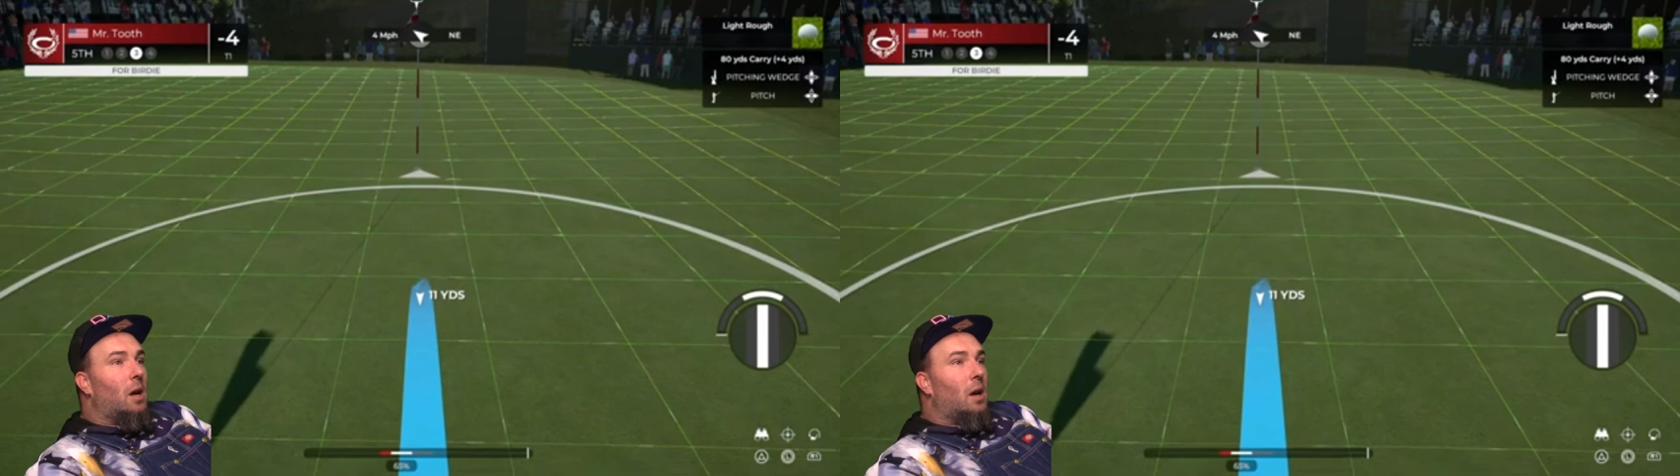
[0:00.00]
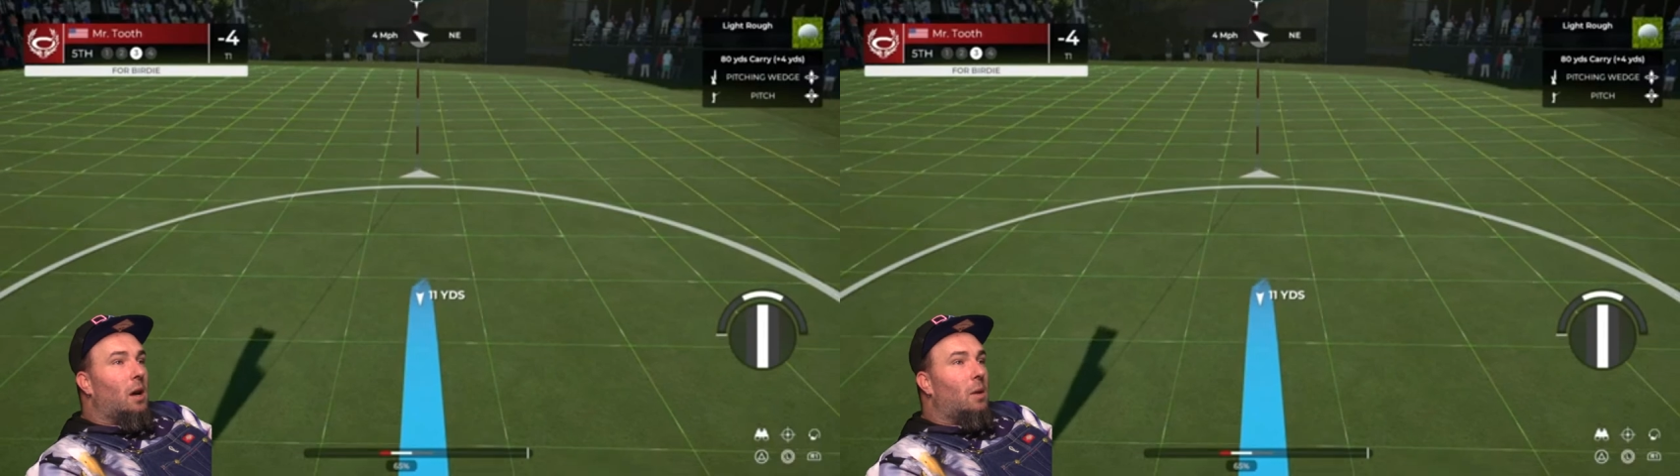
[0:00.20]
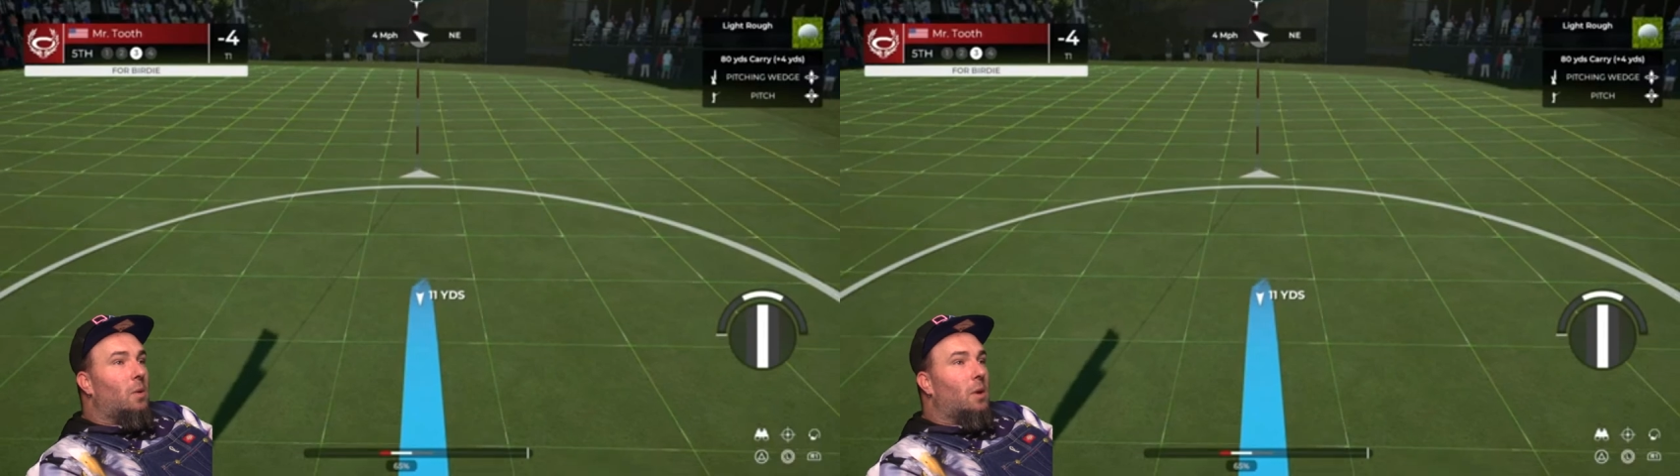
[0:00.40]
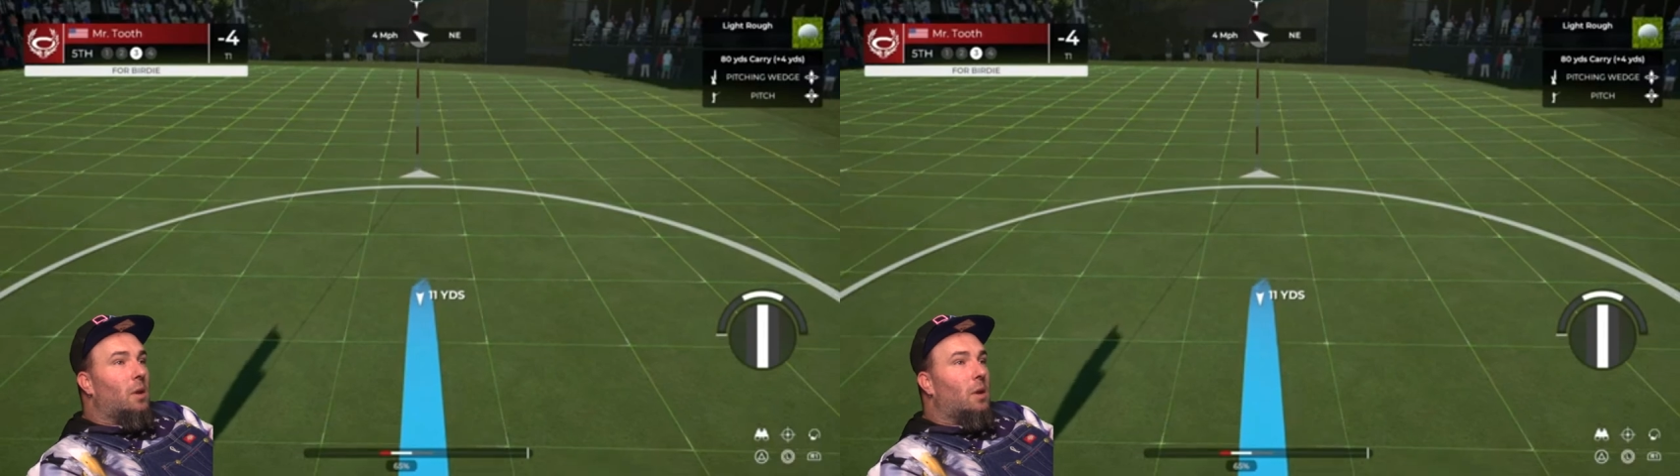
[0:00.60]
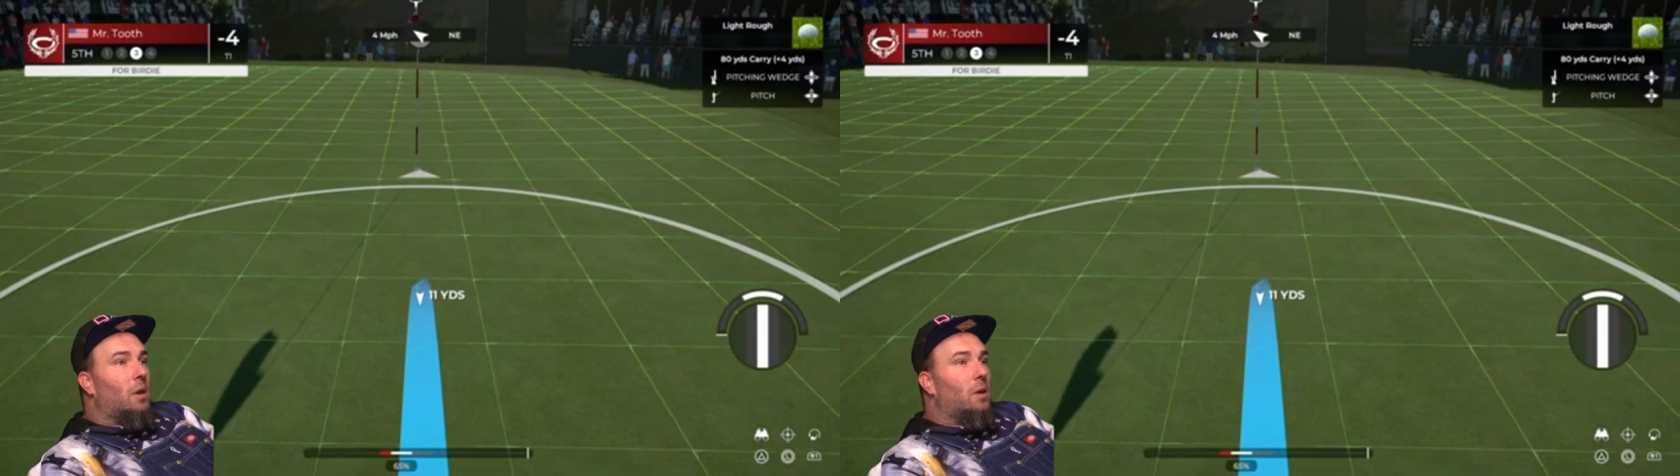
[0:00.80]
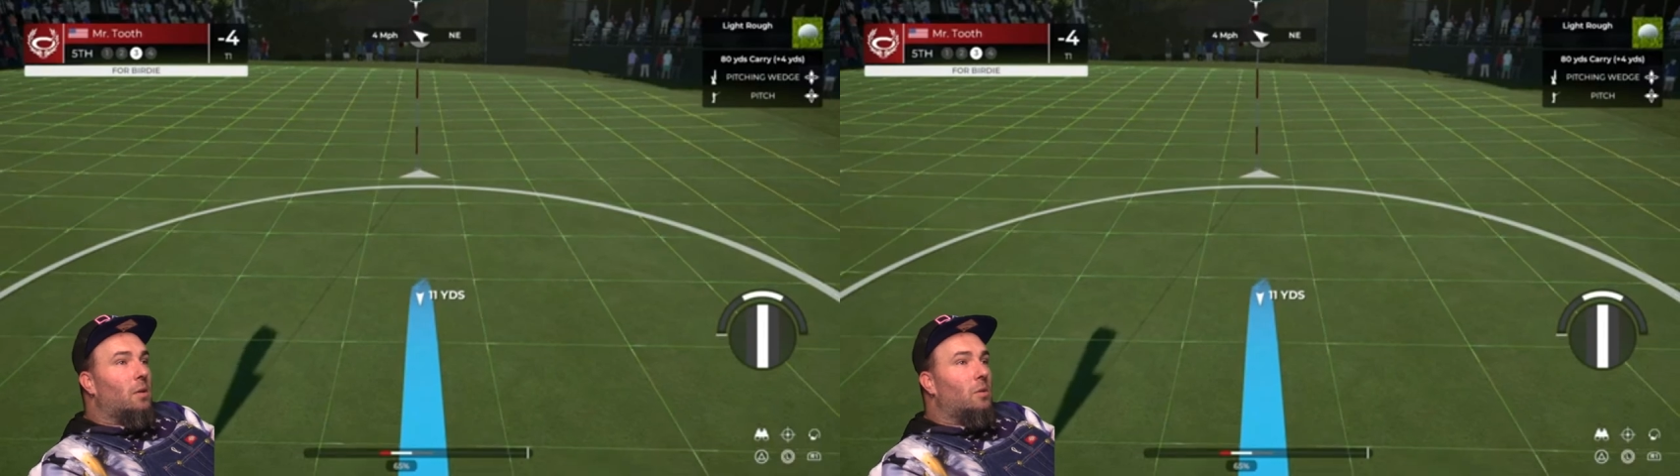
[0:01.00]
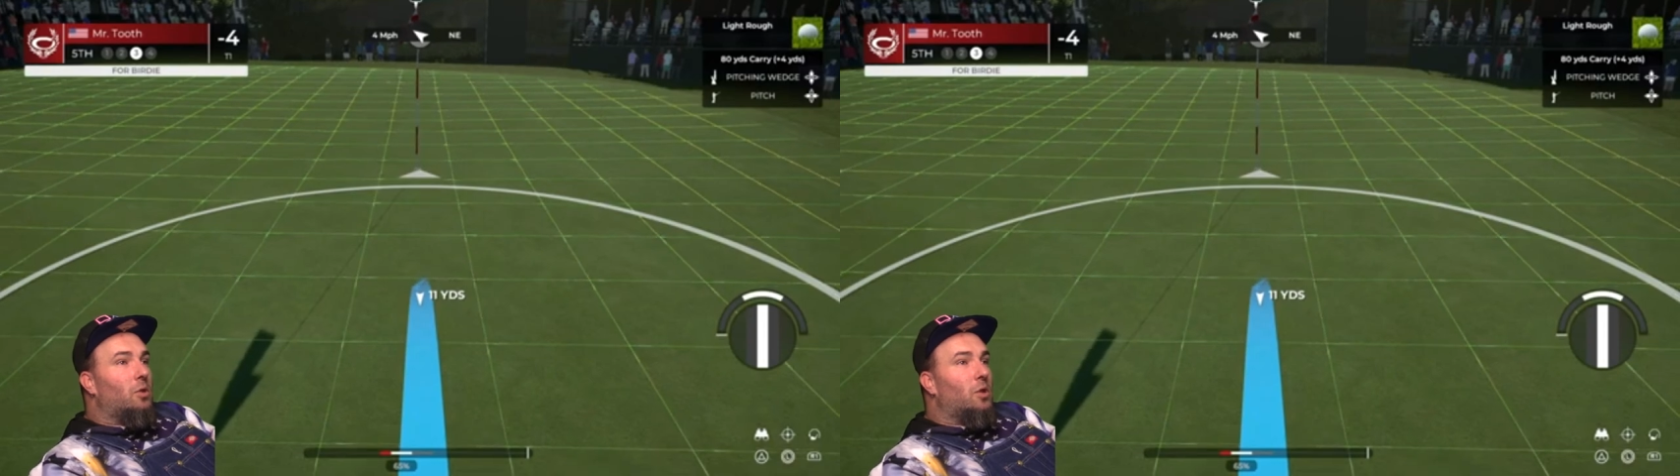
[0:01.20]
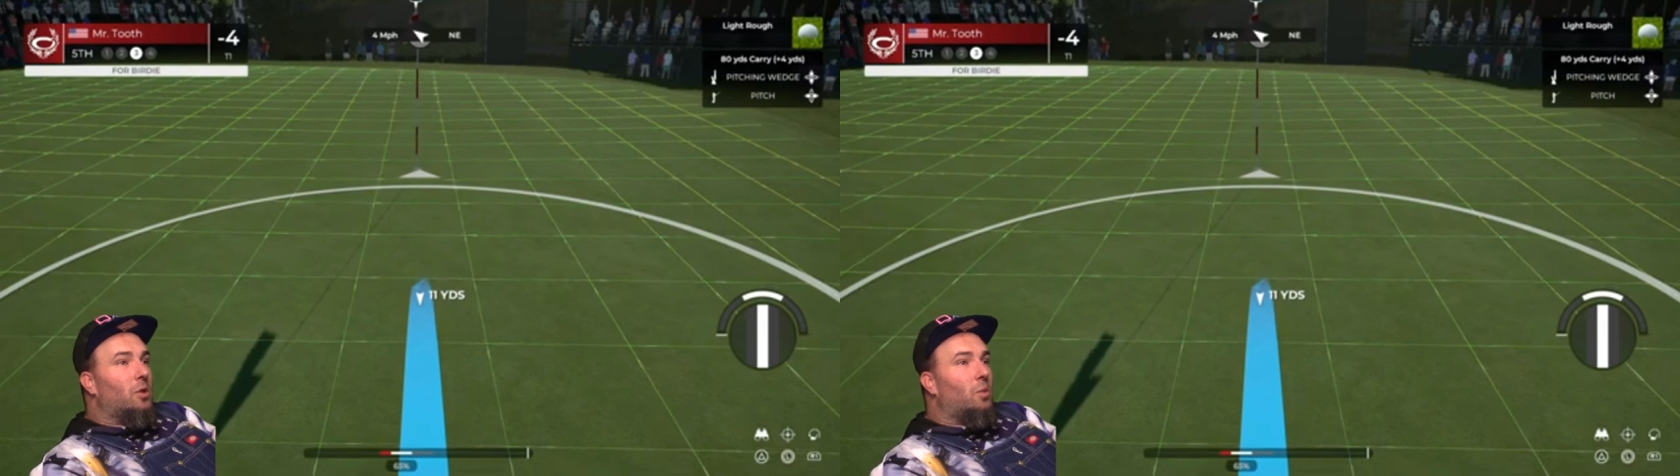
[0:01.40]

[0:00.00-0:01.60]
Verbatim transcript: Uh, we're going to just